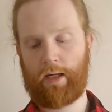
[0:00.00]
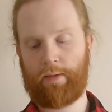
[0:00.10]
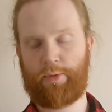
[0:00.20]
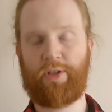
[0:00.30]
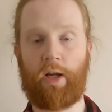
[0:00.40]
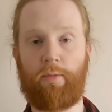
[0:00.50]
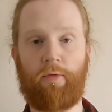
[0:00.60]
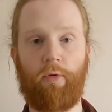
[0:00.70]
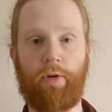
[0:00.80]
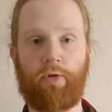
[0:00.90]
setup
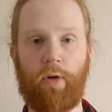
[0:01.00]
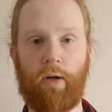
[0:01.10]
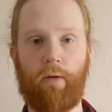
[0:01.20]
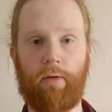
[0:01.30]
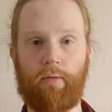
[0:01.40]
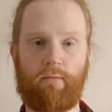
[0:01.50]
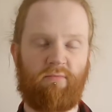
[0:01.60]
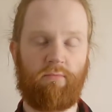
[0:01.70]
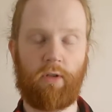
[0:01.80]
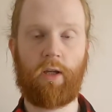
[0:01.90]
for the trigger that
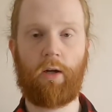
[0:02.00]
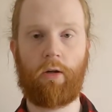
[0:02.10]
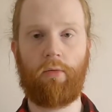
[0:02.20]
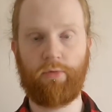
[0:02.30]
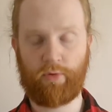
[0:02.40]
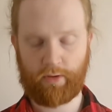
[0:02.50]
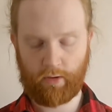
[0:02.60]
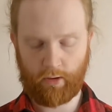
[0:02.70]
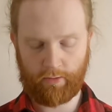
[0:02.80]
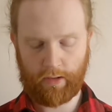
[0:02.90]
it kind of comes with the
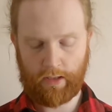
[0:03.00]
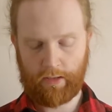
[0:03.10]
gun.